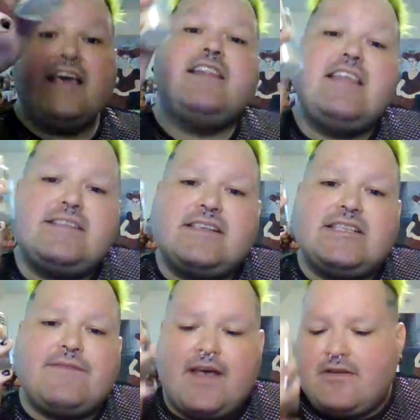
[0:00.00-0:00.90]
This is
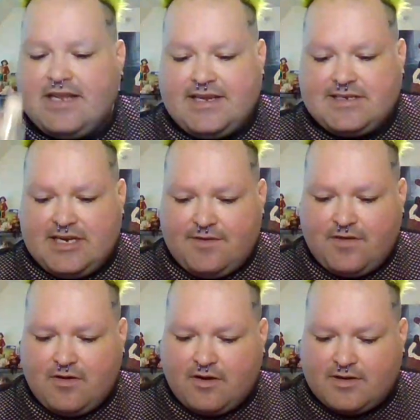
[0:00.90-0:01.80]
the foundation. If
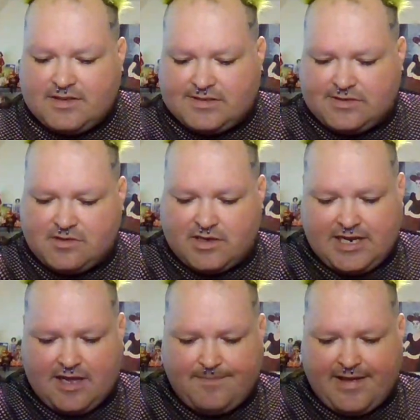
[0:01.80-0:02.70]
you heard the story
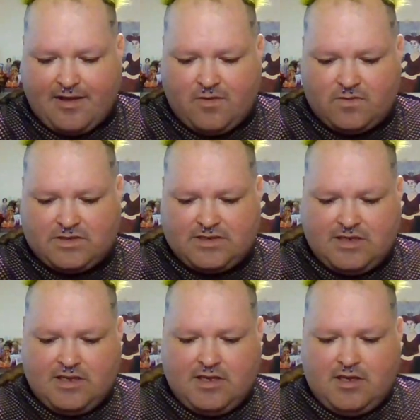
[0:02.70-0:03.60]
about
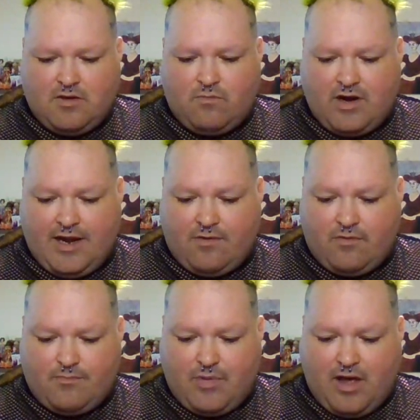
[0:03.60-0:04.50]
when I
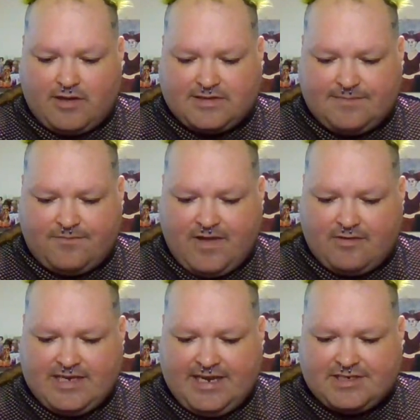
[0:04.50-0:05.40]
bought some
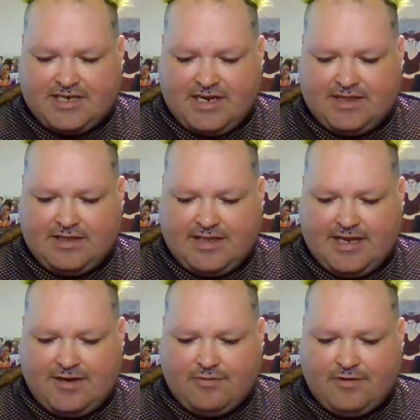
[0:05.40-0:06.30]
foundation and the
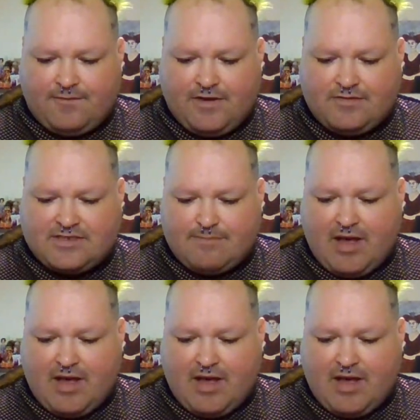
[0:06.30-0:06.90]
lady refused to